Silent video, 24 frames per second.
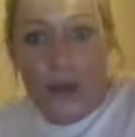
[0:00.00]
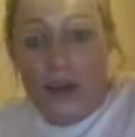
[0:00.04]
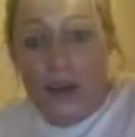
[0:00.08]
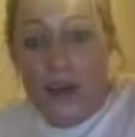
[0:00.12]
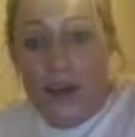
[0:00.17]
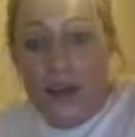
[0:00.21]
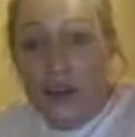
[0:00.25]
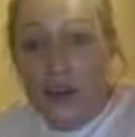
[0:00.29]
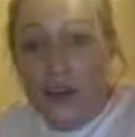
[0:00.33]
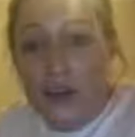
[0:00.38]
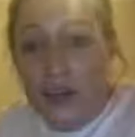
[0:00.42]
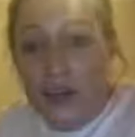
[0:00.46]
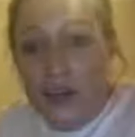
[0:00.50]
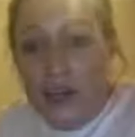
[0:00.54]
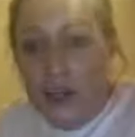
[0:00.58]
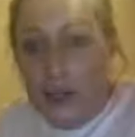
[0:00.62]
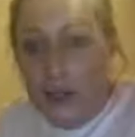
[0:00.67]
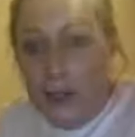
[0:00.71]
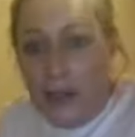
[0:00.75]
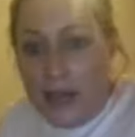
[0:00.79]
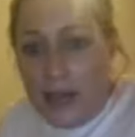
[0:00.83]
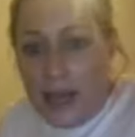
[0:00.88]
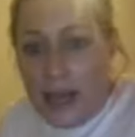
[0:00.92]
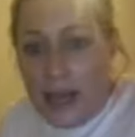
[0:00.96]
What we're going to
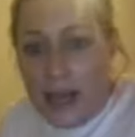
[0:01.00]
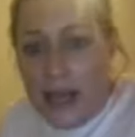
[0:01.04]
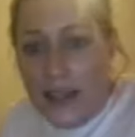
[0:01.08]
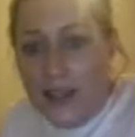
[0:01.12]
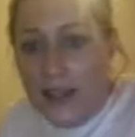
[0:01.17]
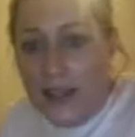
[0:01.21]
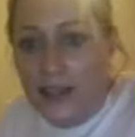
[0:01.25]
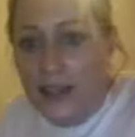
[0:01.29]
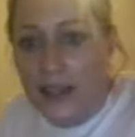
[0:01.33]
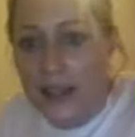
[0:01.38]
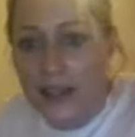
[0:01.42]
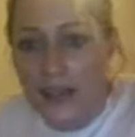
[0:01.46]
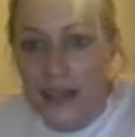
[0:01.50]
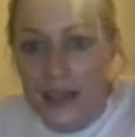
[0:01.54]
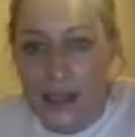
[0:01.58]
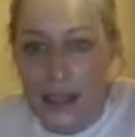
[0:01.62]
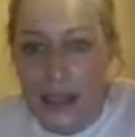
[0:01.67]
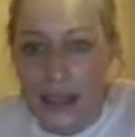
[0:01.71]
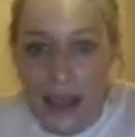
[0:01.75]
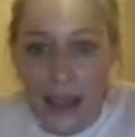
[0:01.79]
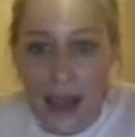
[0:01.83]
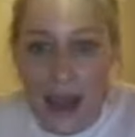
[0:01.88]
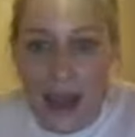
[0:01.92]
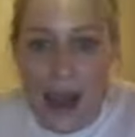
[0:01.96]
do for this one
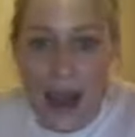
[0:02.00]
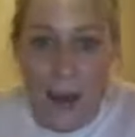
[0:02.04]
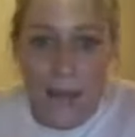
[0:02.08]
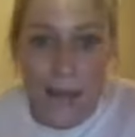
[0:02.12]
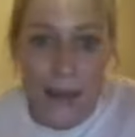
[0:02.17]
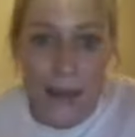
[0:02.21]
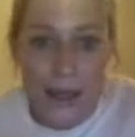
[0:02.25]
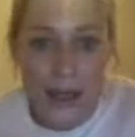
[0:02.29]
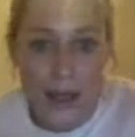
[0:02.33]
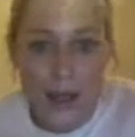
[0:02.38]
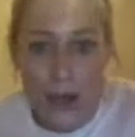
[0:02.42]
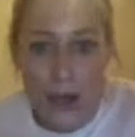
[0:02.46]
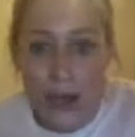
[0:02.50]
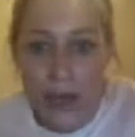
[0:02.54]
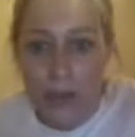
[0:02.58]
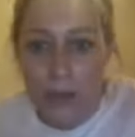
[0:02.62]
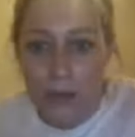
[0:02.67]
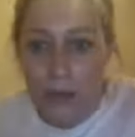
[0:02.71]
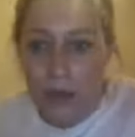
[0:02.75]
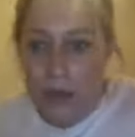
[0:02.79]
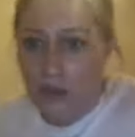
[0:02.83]
is see how many